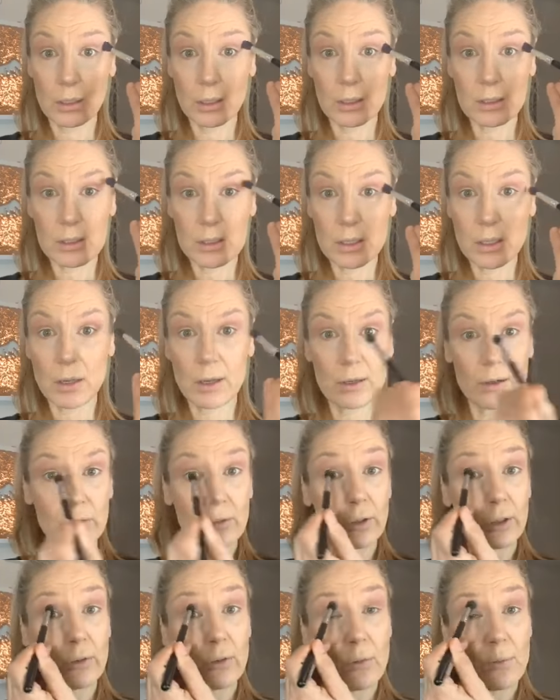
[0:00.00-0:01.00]
So I don't
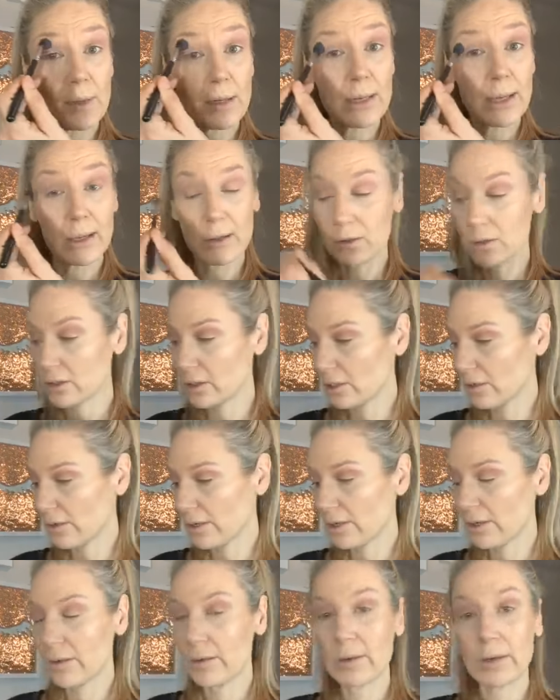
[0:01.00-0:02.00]
really want my nails to
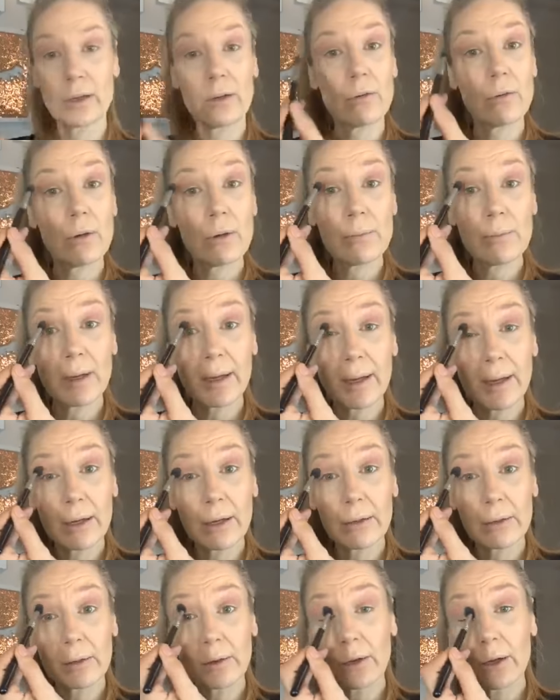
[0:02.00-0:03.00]
grow. I don't want my
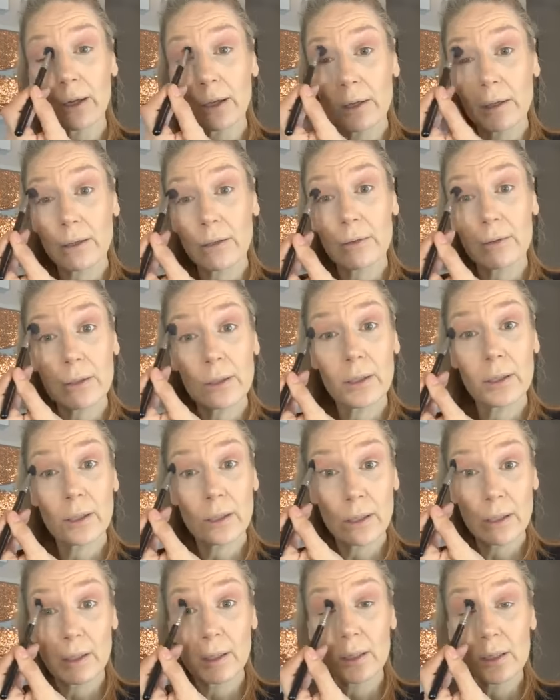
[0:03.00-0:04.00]
hair to grow.
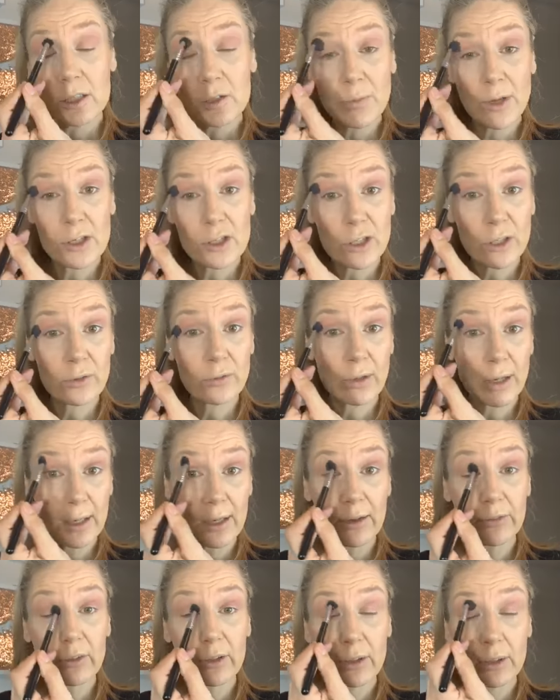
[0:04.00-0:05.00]
Especially right
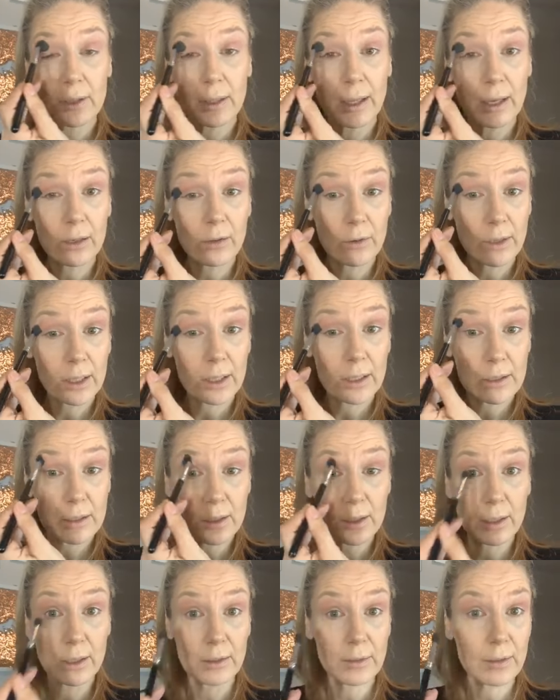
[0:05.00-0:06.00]
after the day I go get it
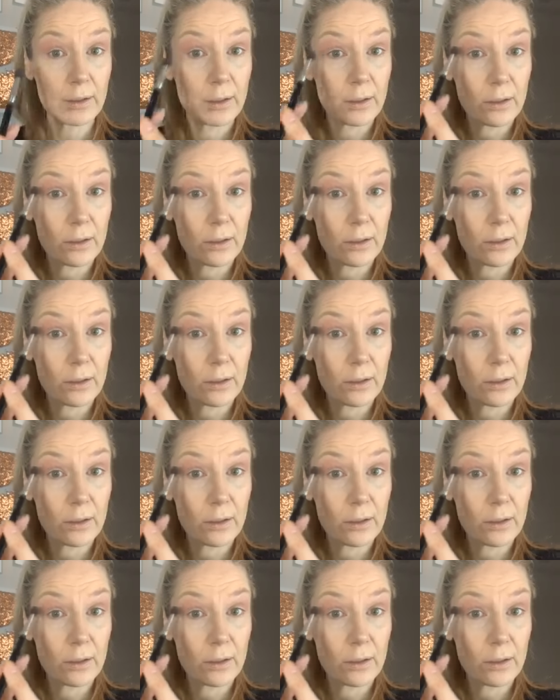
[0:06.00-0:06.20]
done.